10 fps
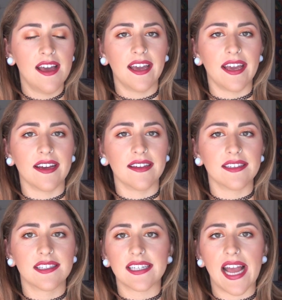And the
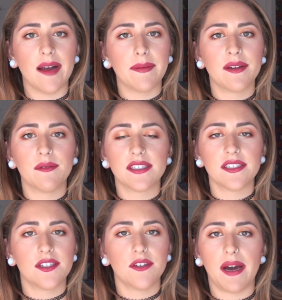scabbing
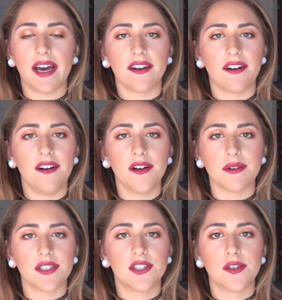wasn't too bad at all. It
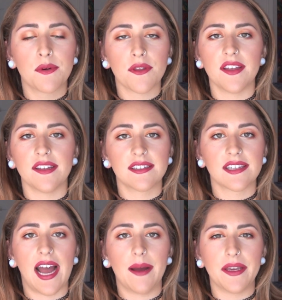was super thin
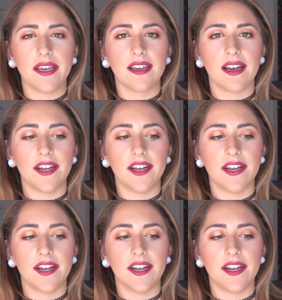scabbing.